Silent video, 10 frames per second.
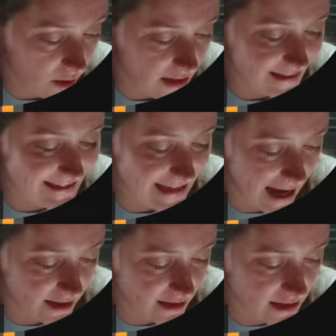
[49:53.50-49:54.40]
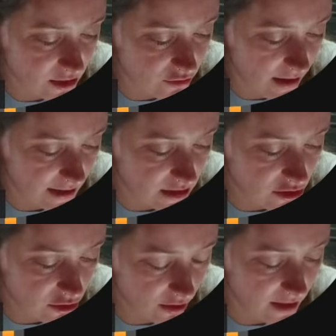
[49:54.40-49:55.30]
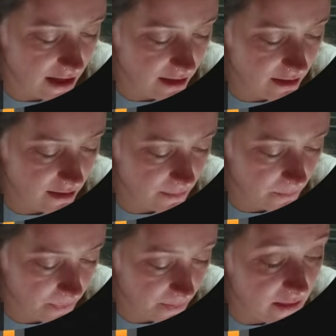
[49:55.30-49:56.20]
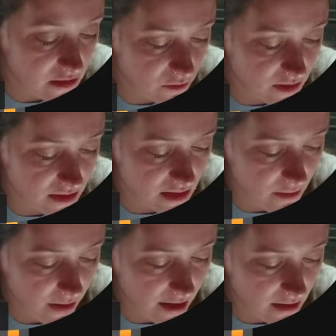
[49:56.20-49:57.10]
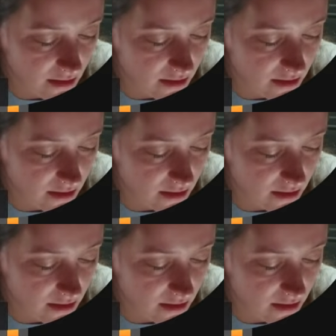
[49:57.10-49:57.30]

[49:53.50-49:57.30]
exactly the dragons look like. These ones anyway.